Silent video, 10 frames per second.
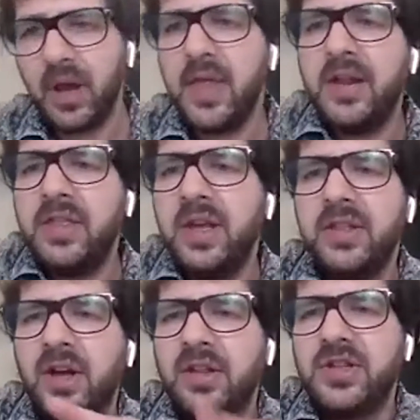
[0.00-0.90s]
And then I think
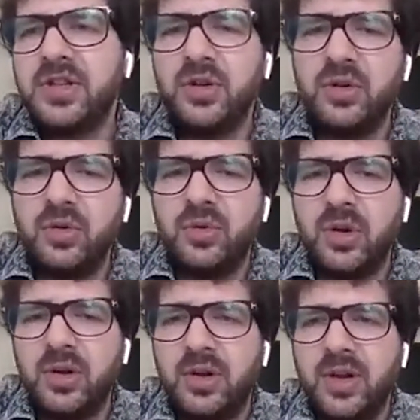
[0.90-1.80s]
the other
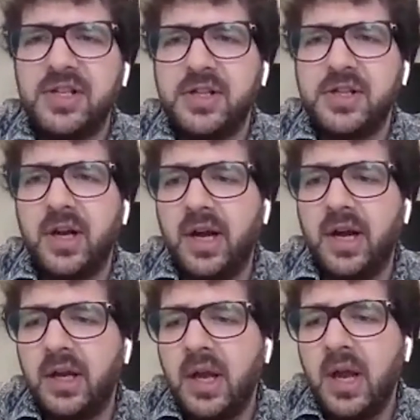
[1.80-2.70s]
2 lessons that
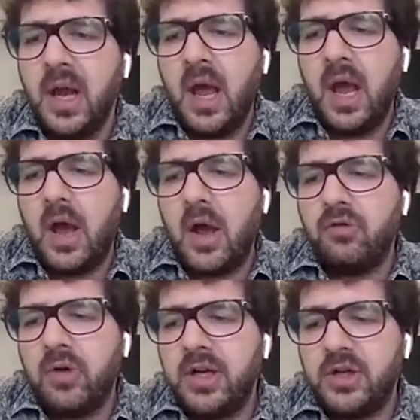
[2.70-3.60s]
I
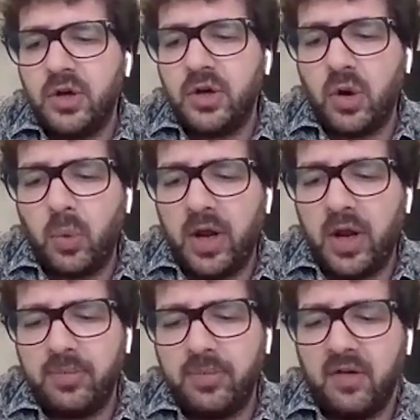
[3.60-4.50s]
really took away
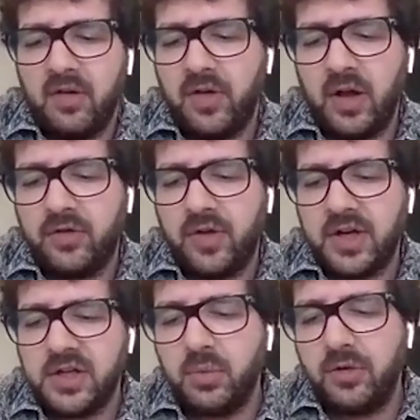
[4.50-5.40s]
from that failed
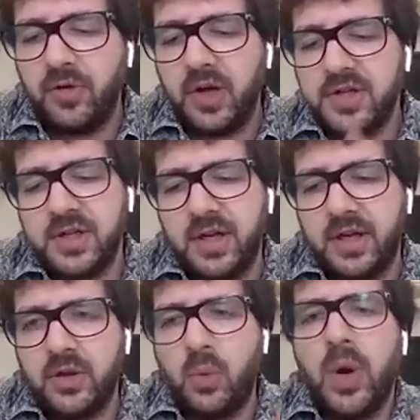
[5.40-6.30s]
venture were,
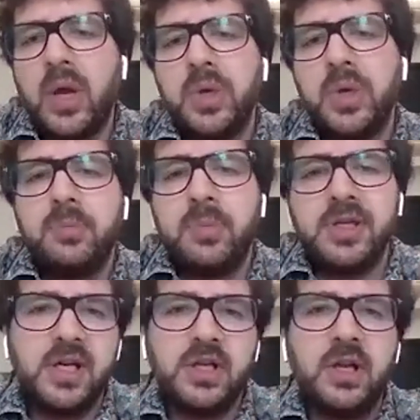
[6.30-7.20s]
firstly, the way we
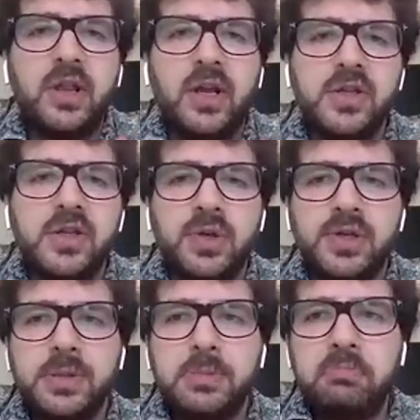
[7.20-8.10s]
positioned things
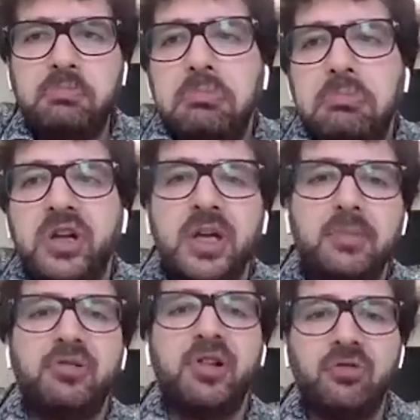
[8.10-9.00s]
was really
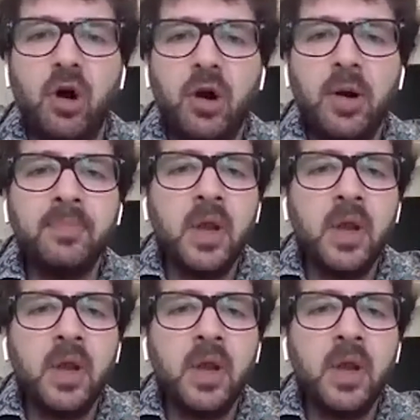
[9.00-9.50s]
pretty wrong.